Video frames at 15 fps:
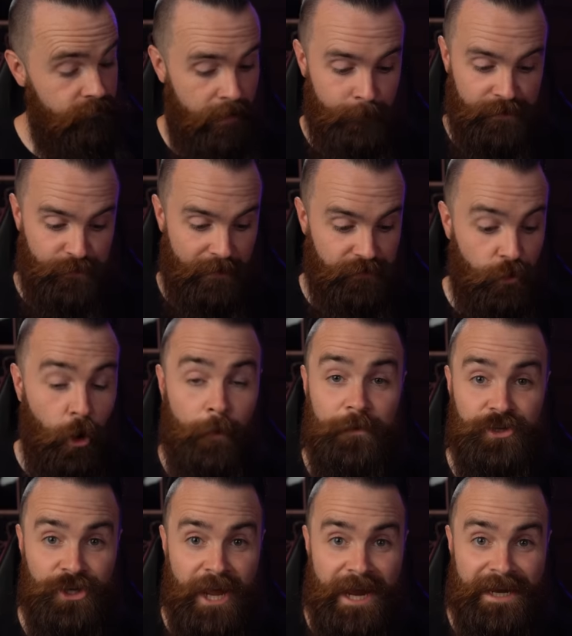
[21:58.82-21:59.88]
means we have to go up the
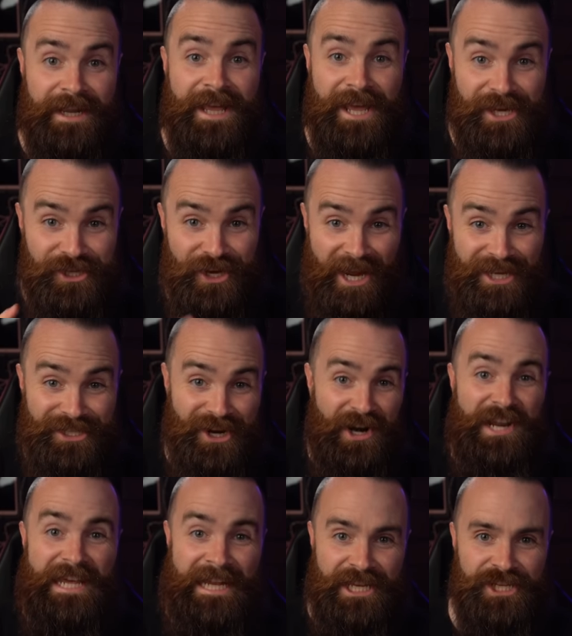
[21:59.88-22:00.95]
chain and change it on
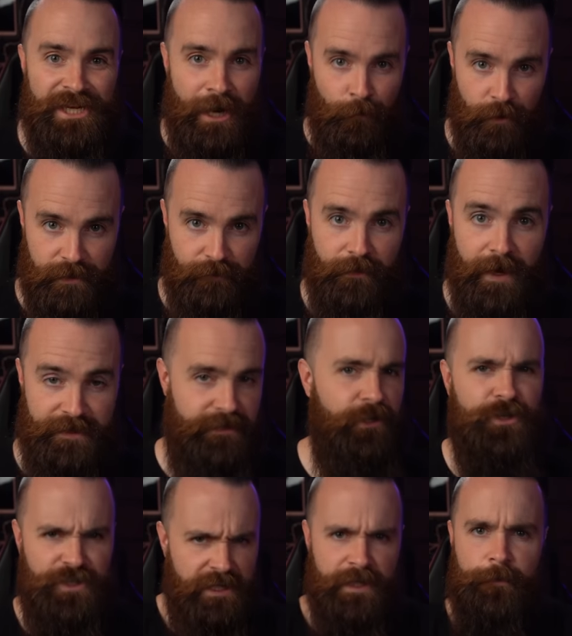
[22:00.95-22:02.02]
each network device. Now you're
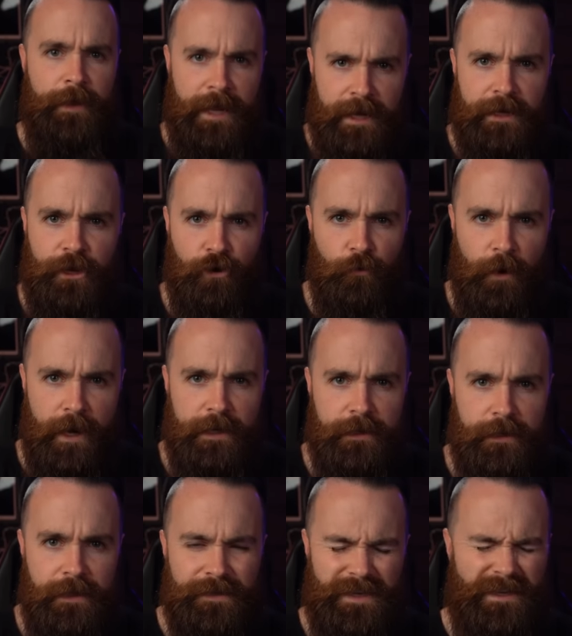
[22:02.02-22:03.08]
seeing the pain here, right?
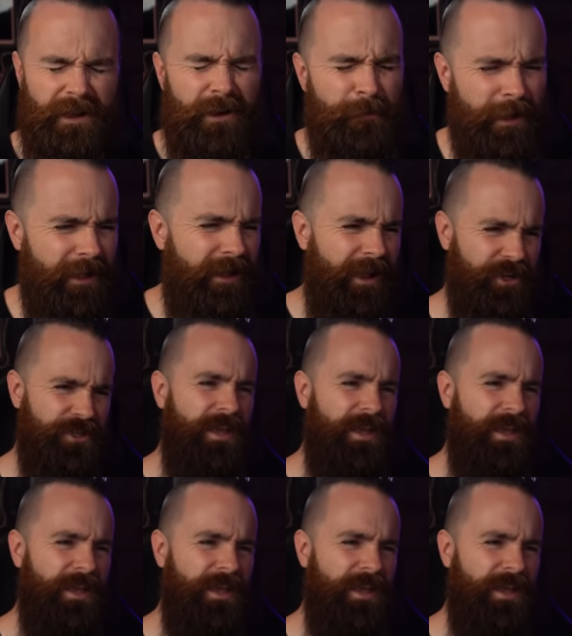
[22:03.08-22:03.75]
It's like, oh my gosh,